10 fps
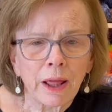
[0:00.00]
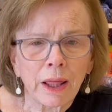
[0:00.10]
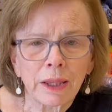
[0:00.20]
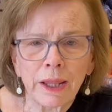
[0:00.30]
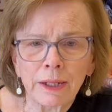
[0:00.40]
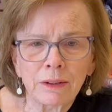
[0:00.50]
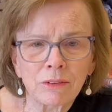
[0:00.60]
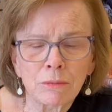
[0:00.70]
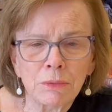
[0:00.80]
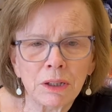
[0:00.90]
So that
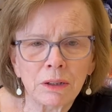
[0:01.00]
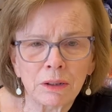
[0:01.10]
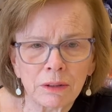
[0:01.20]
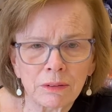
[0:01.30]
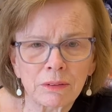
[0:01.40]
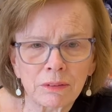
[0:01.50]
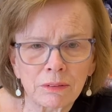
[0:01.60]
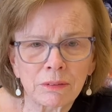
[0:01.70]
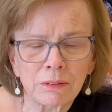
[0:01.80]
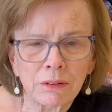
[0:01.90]
doesn't mean
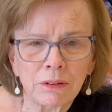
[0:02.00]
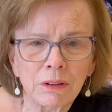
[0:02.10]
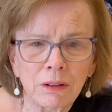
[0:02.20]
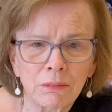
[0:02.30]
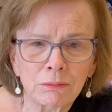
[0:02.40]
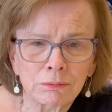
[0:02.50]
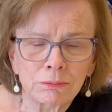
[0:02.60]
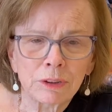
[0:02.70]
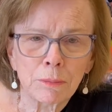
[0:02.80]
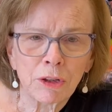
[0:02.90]
it's, you know,
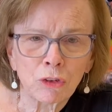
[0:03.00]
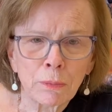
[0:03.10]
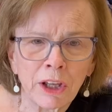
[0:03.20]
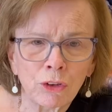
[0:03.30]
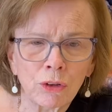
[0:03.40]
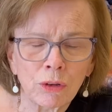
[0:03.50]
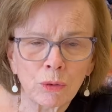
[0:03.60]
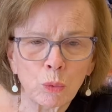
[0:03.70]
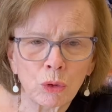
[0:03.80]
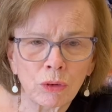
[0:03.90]
the best pattern in the
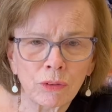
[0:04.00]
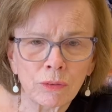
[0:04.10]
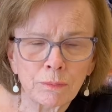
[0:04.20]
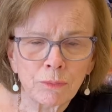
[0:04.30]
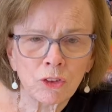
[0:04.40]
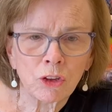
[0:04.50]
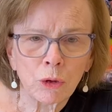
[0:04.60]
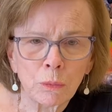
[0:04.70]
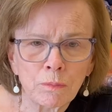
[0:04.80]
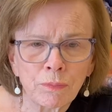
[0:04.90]
world.
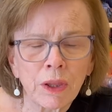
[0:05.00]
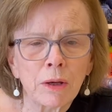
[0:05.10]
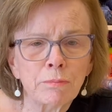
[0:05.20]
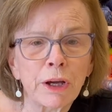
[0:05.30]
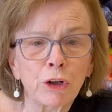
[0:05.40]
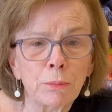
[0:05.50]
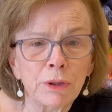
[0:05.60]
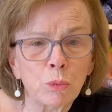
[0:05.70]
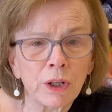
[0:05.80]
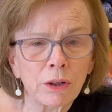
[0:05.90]
So buyer
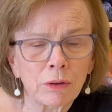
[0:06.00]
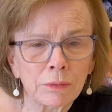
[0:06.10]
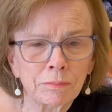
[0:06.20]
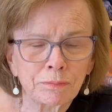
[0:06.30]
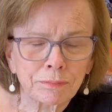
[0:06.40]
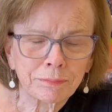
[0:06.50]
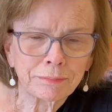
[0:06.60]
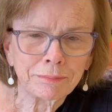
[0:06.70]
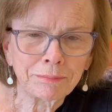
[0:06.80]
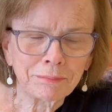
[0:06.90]
beware.
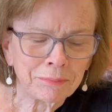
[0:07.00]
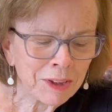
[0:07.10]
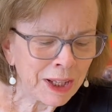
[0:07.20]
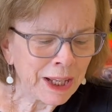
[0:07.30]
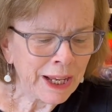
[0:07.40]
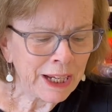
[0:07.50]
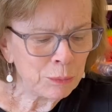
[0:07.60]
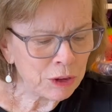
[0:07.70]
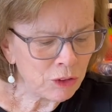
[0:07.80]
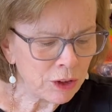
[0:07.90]

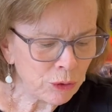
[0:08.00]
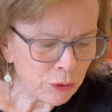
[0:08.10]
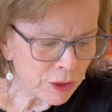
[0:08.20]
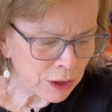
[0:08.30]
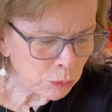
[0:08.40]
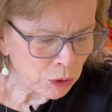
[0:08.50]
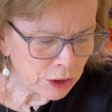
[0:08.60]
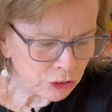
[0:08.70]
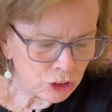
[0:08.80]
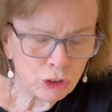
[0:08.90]
Anyway, the other thing I
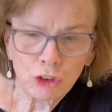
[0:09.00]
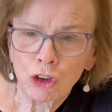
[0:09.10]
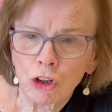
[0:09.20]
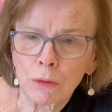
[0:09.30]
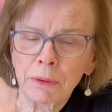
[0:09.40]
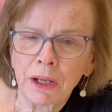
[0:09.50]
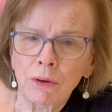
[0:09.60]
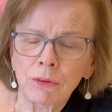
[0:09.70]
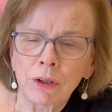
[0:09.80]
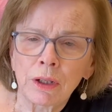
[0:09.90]
wanted to talk about